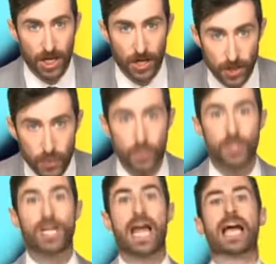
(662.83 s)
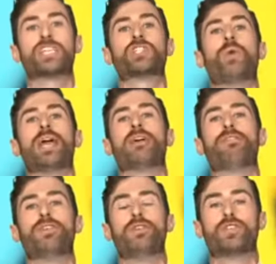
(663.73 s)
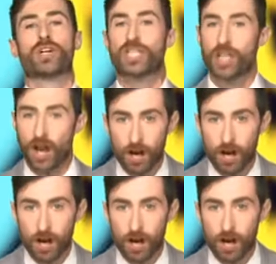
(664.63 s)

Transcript: New Jack Swing fused traditional